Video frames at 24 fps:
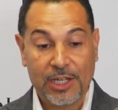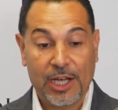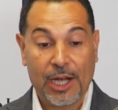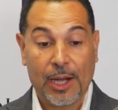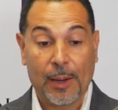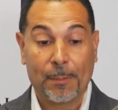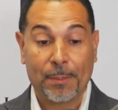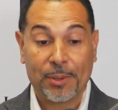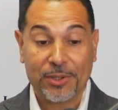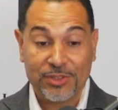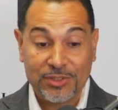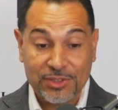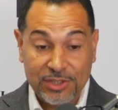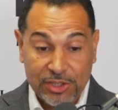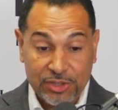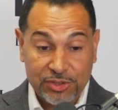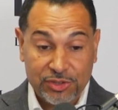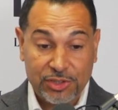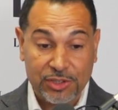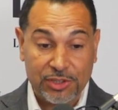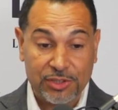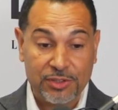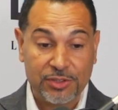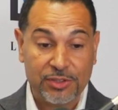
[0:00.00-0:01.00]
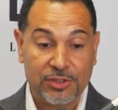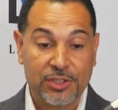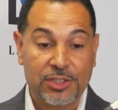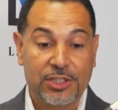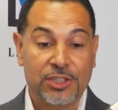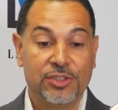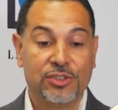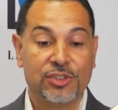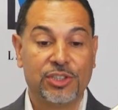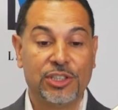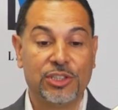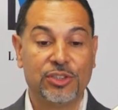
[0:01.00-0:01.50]
a position
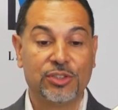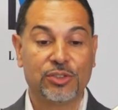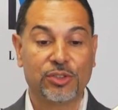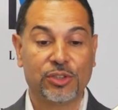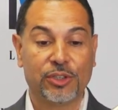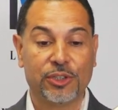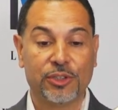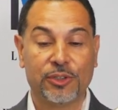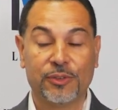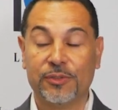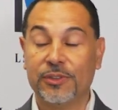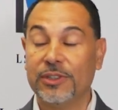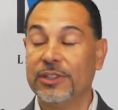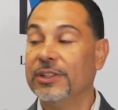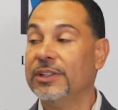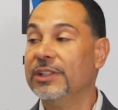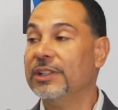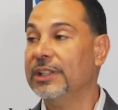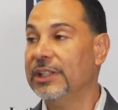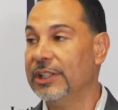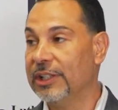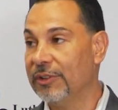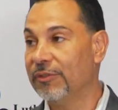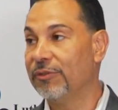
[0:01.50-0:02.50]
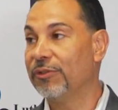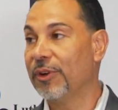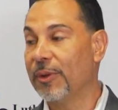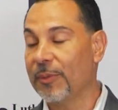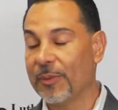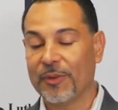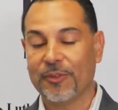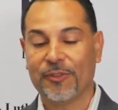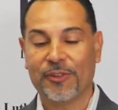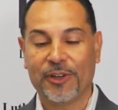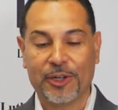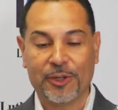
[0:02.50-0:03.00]
she served in from
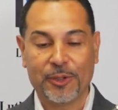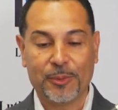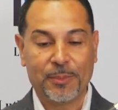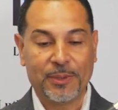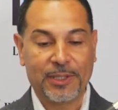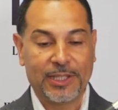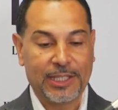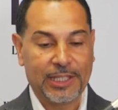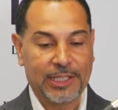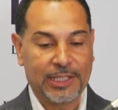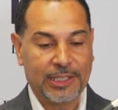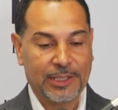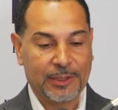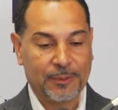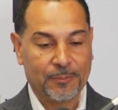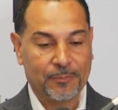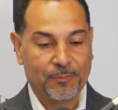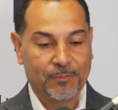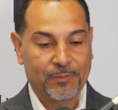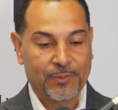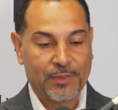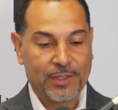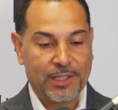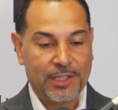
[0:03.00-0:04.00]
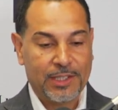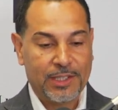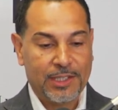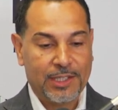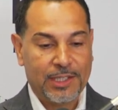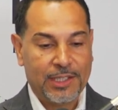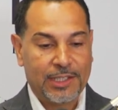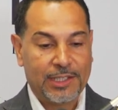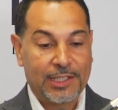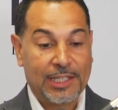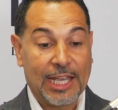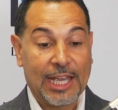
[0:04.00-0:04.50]
the very beginning.
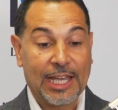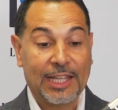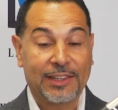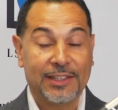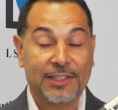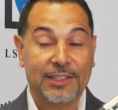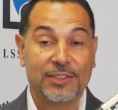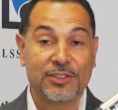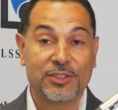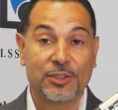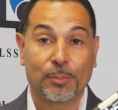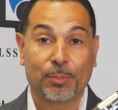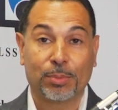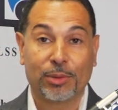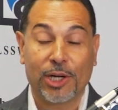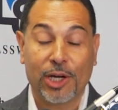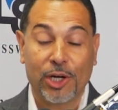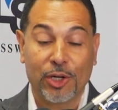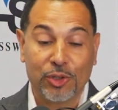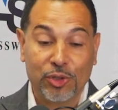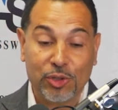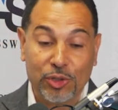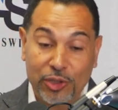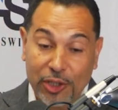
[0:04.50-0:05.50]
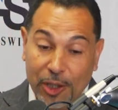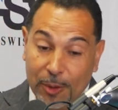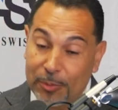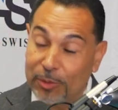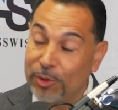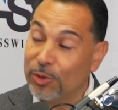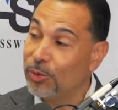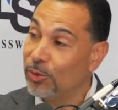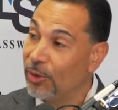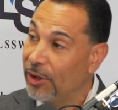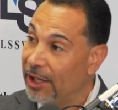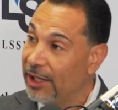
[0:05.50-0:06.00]
Kathy is a proud
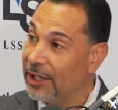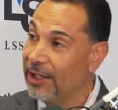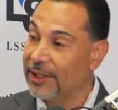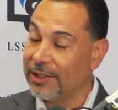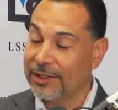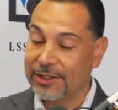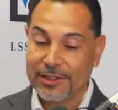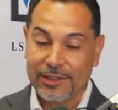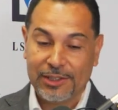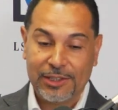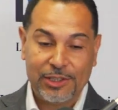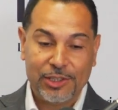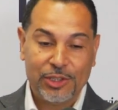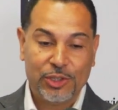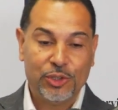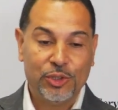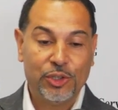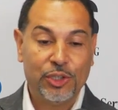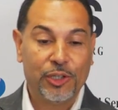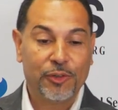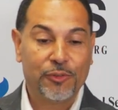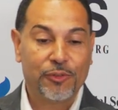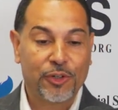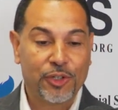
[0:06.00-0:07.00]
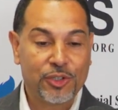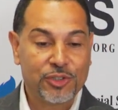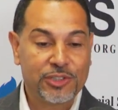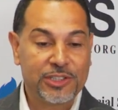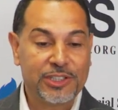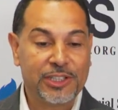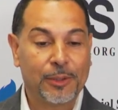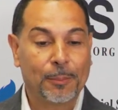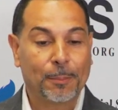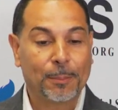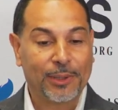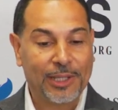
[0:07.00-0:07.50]
UW grad,
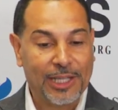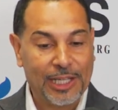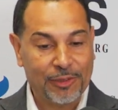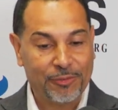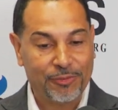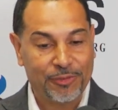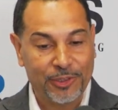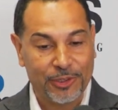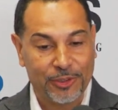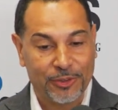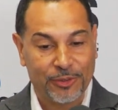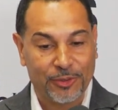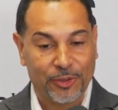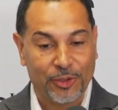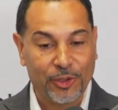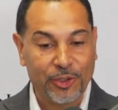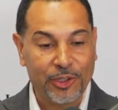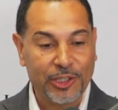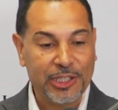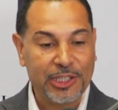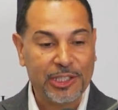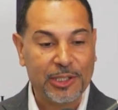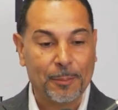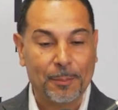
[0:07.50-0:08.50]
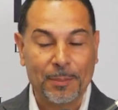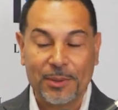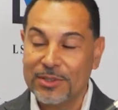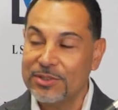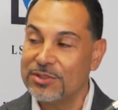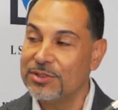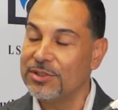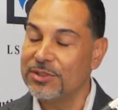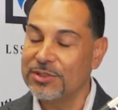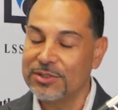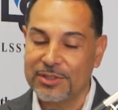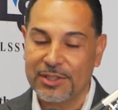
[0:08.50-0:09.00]
University of Platteville, earning a
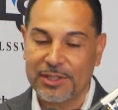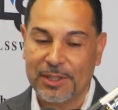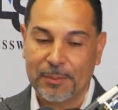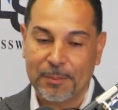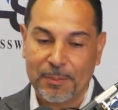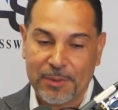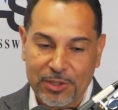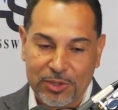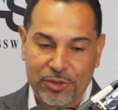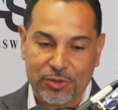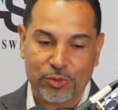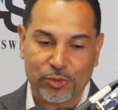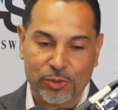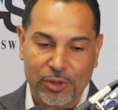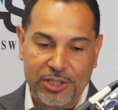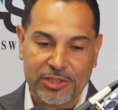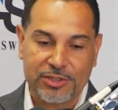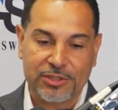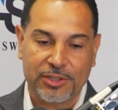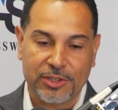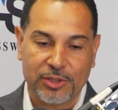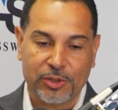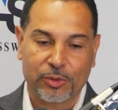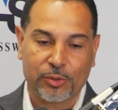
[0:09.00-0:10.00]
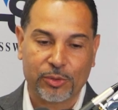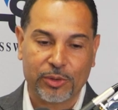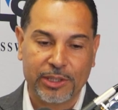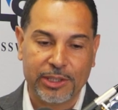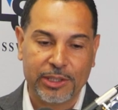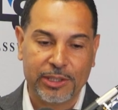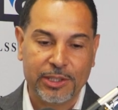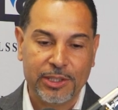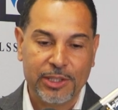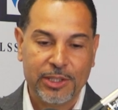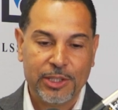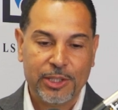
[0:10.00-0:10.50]
business administration
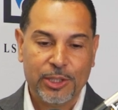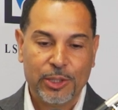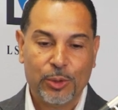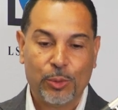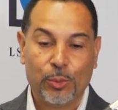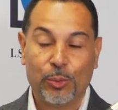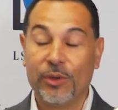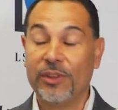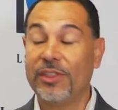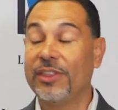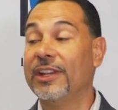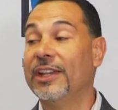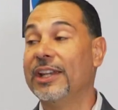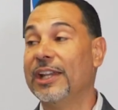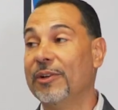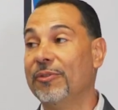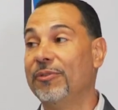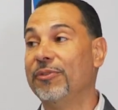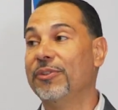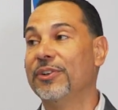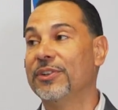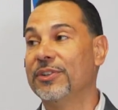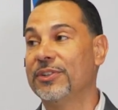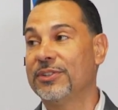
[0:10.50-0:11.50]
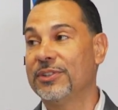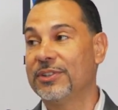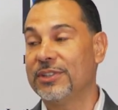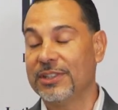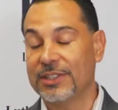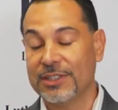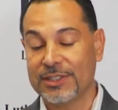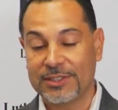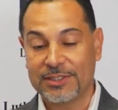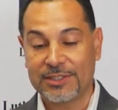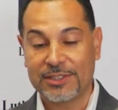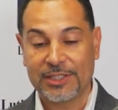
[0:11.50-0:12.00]
degree with an
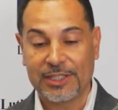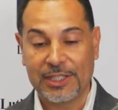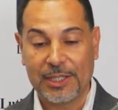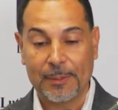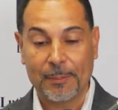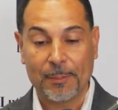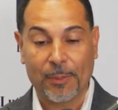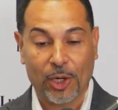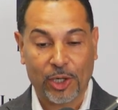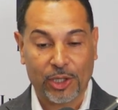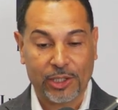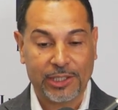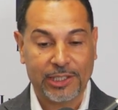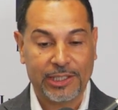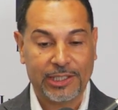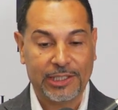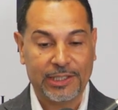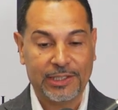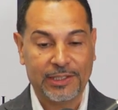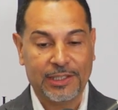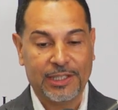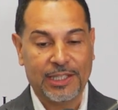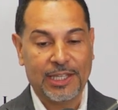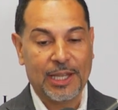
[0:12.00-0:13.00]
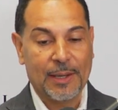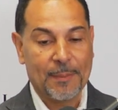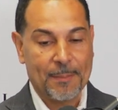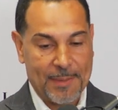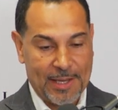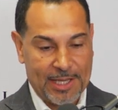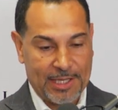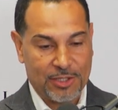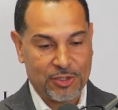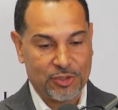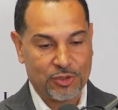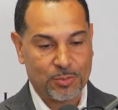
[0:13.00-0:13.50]
emphasis in marketing and
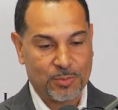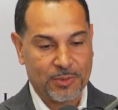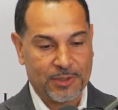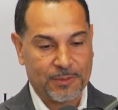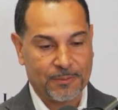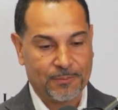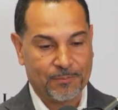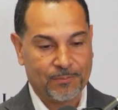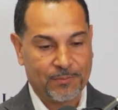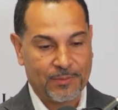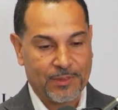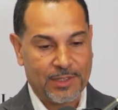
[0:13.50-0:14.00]
management.